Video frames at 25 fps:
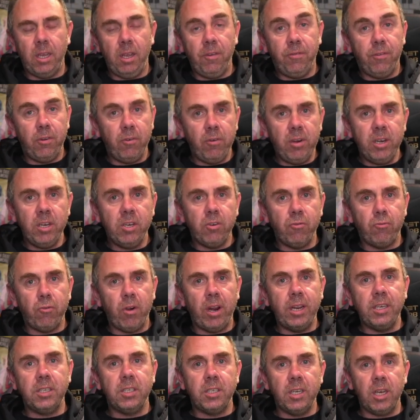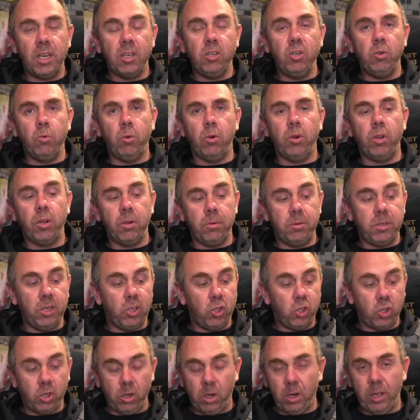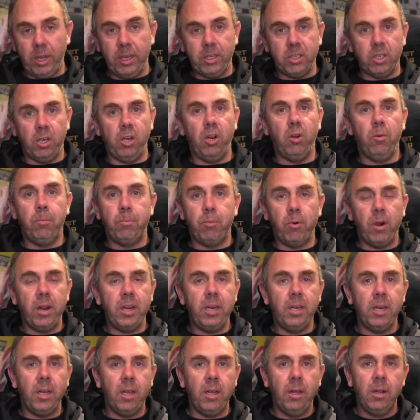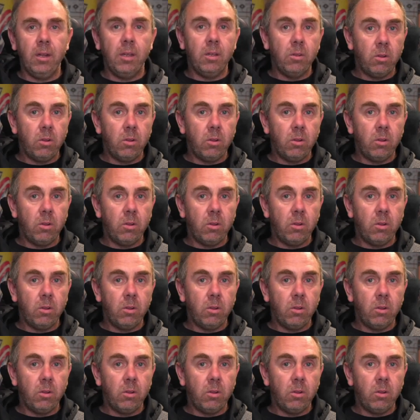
If you're into racing and you want to go digital, it's a no-brainer.